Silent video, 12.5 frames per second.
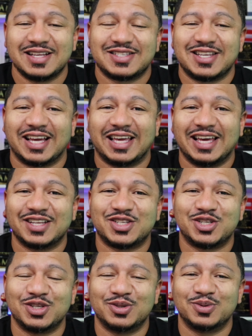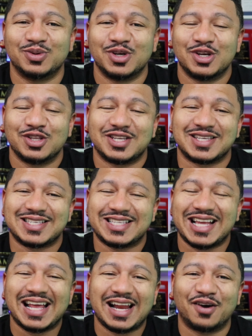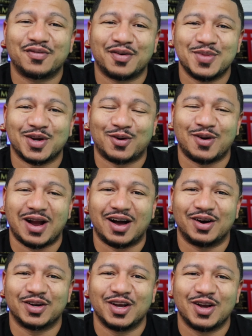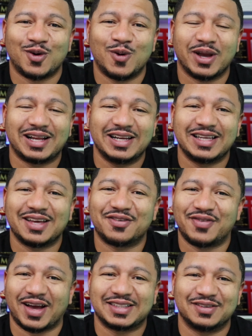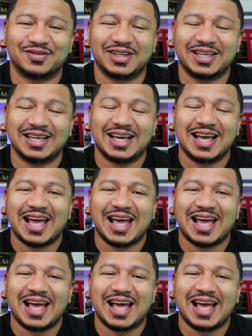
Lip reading: to get you to stand out from the crowd quickly, effectively,